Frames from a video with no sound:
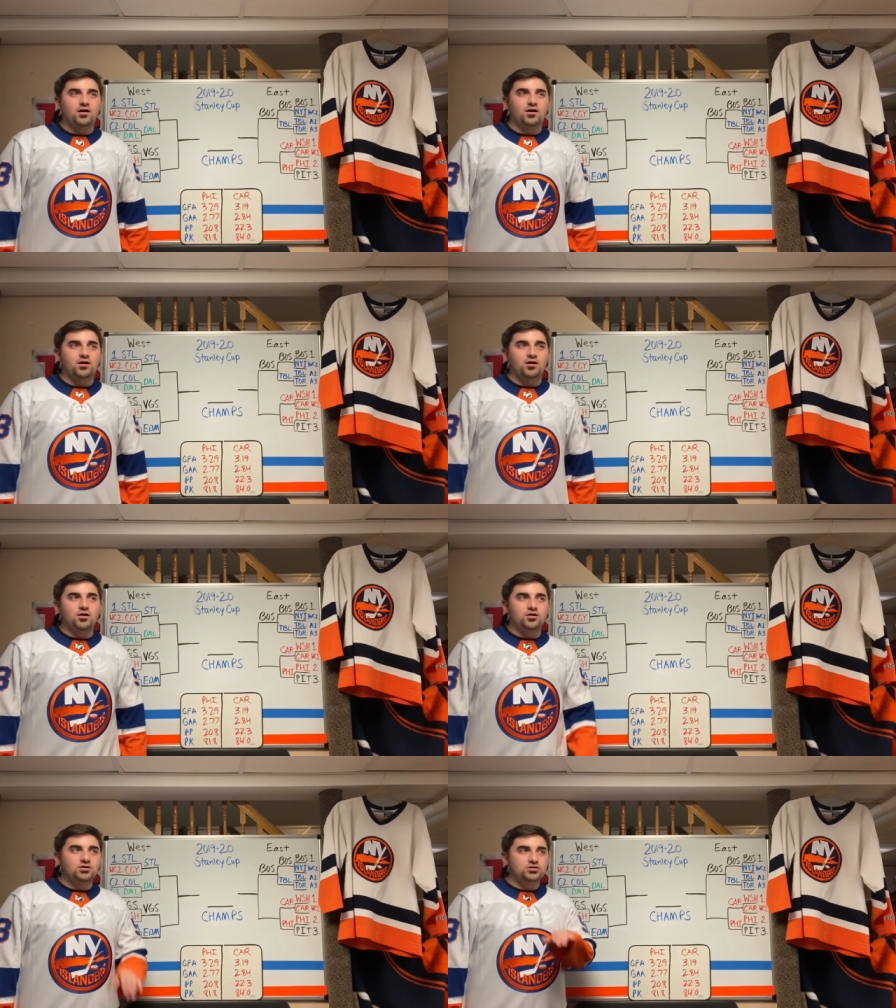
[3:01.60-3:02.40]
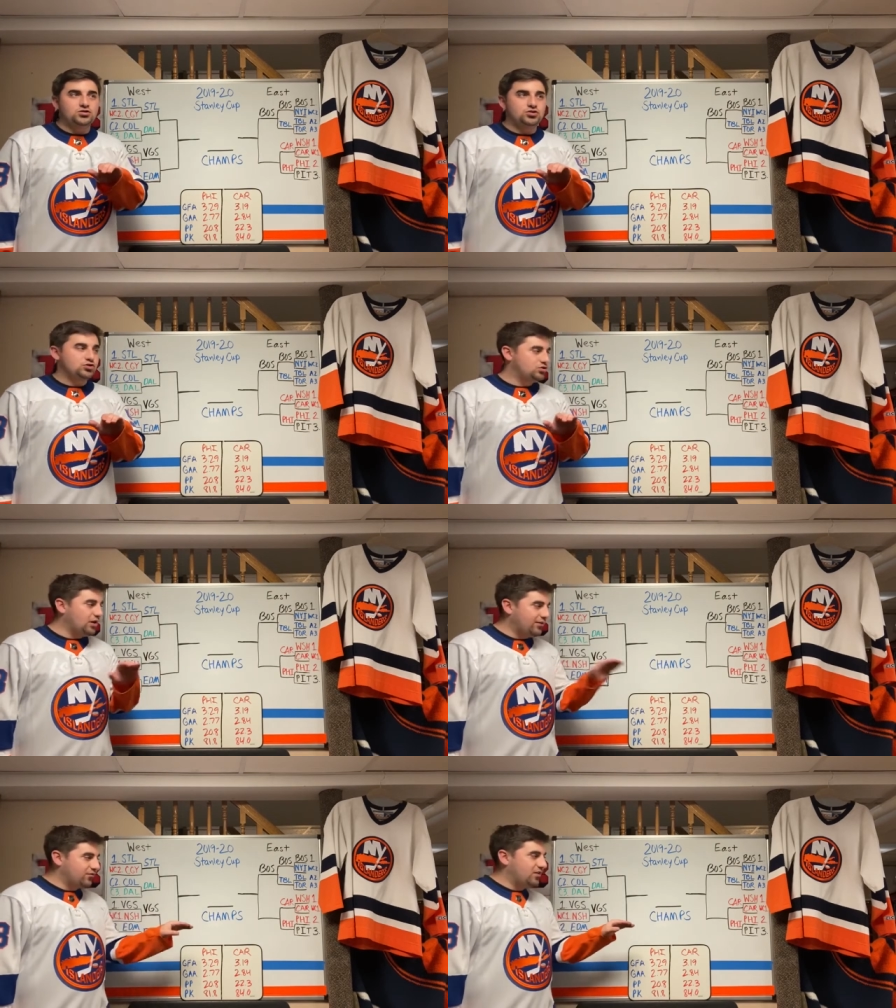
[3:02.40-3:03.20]
Uh,
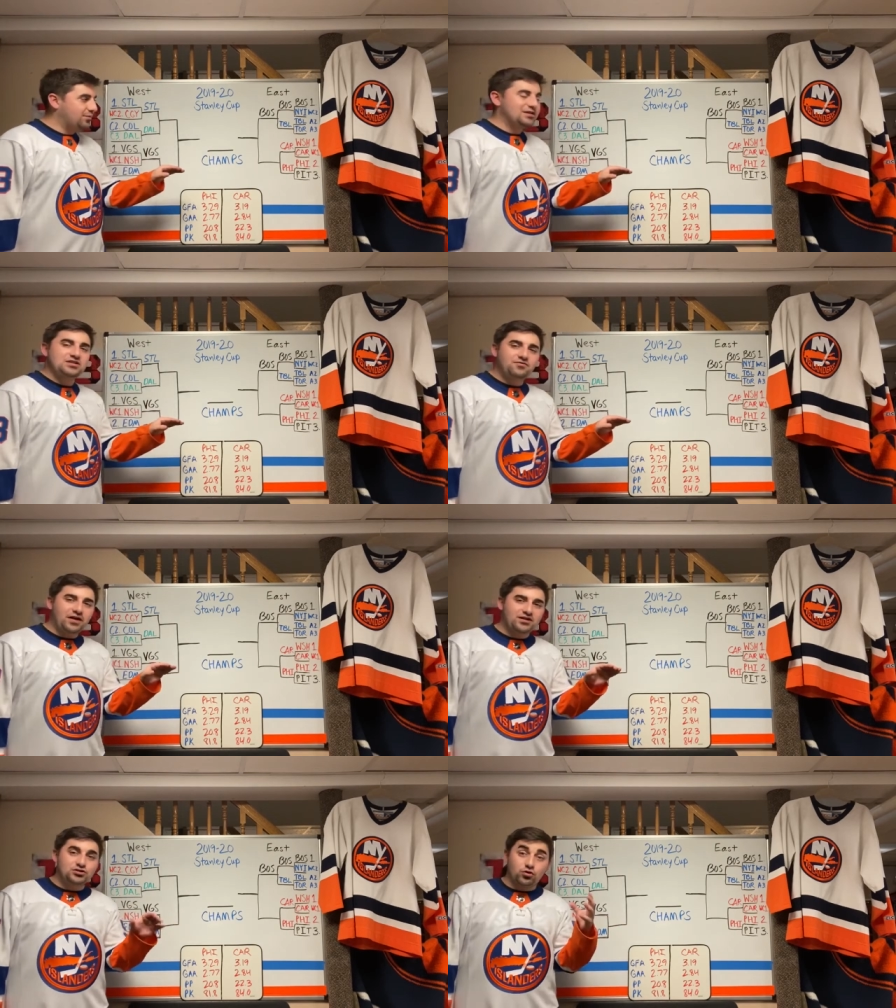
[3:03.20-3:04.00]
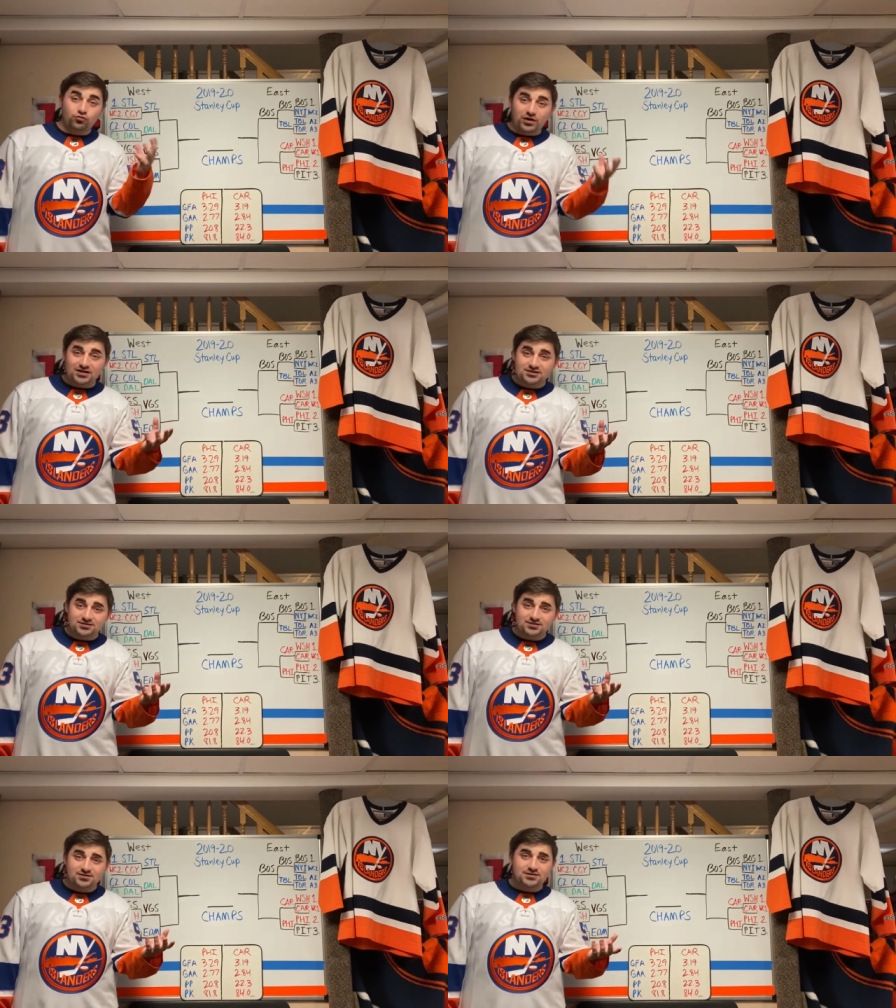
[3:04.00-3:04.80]
neither team has advantage on
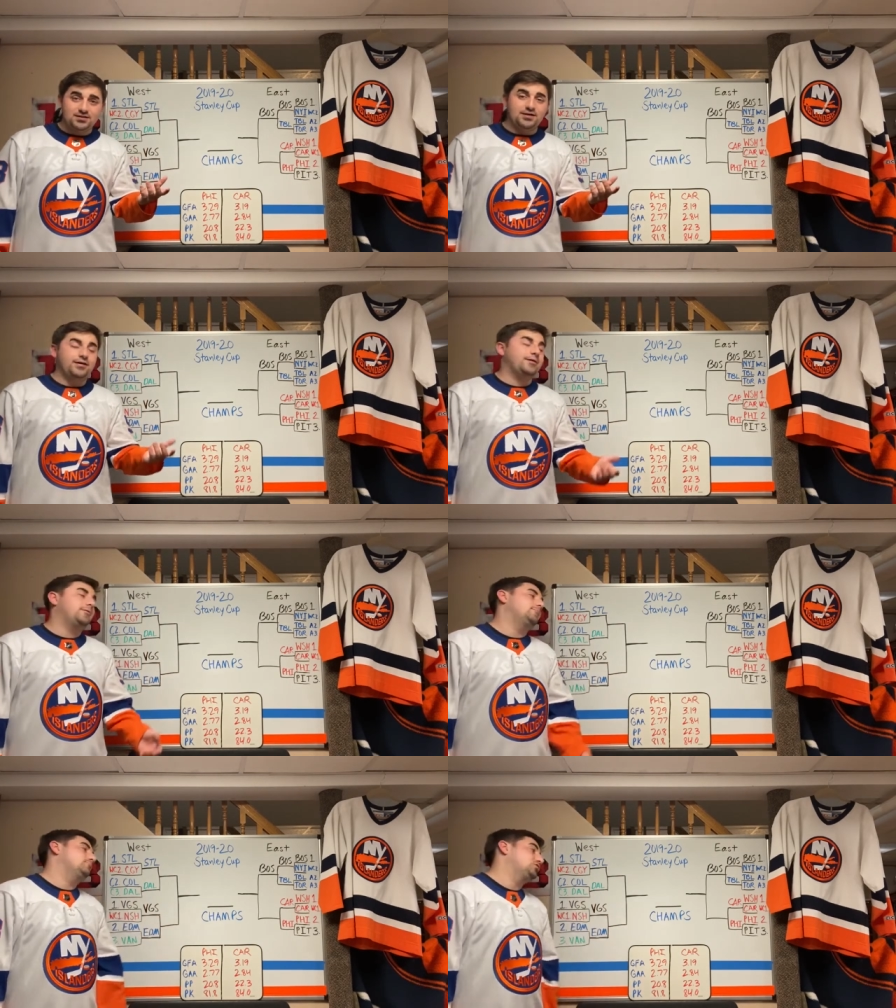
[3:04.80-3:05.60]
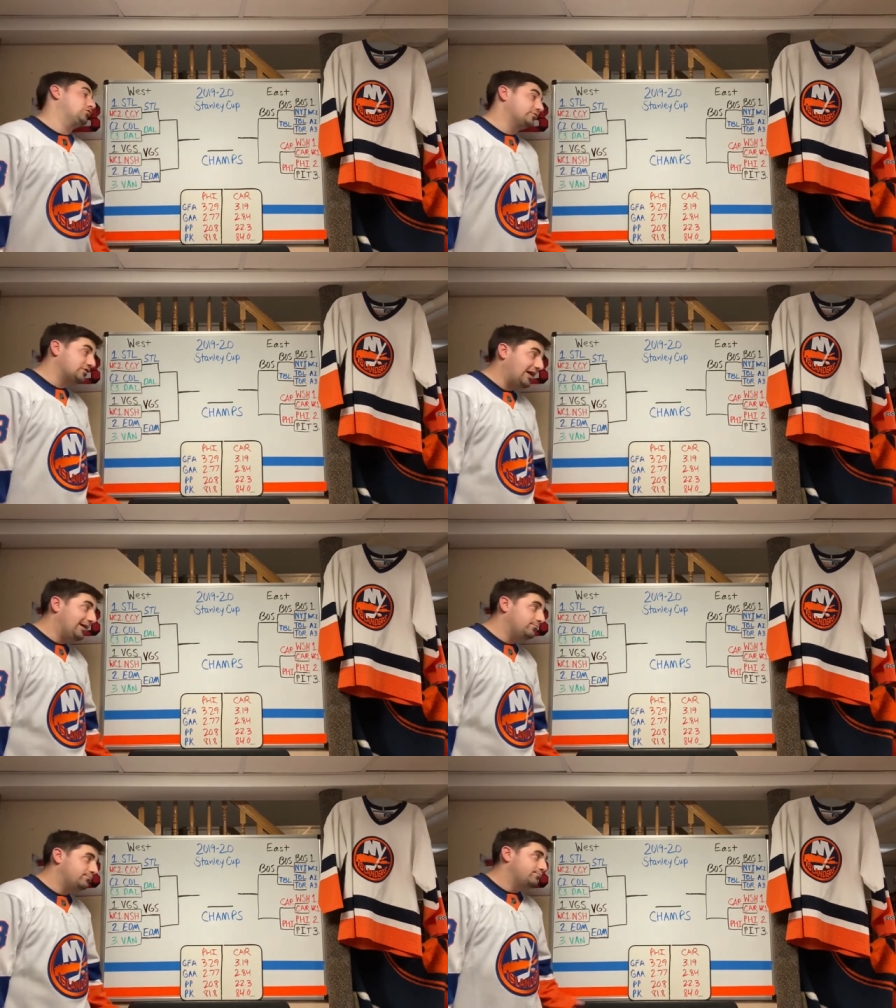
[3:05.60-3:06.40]
rest, um, so there's
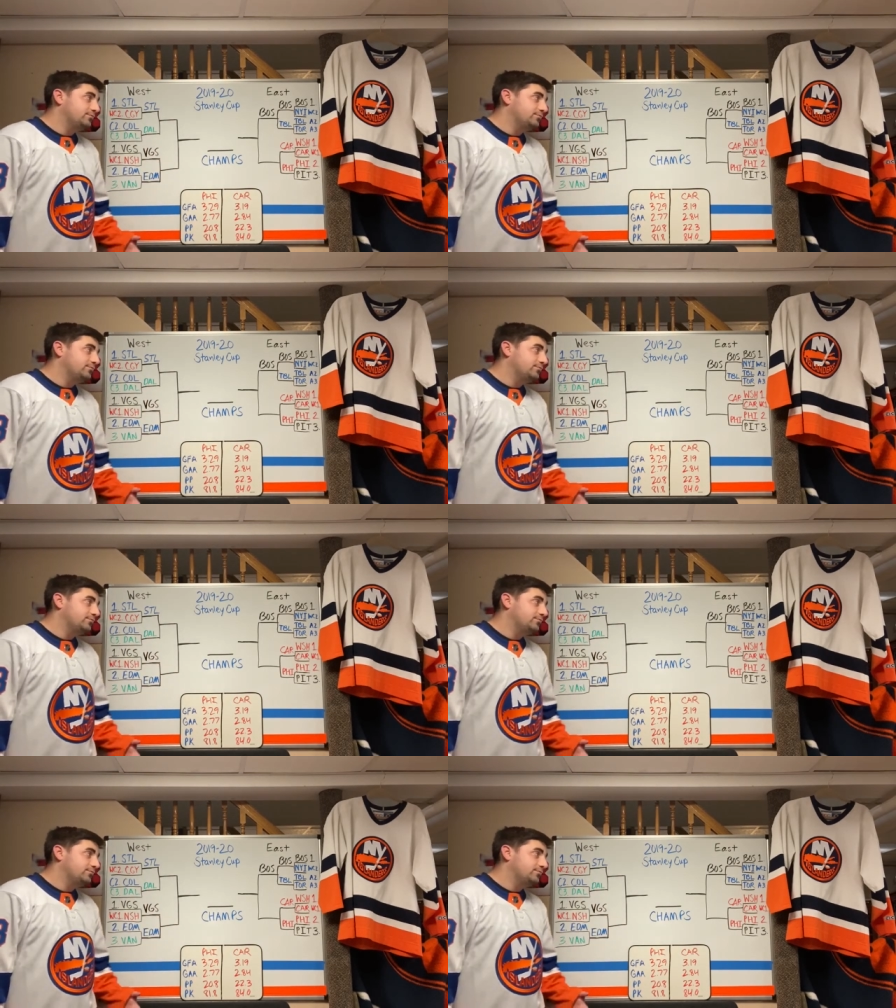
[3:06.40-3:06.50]
that.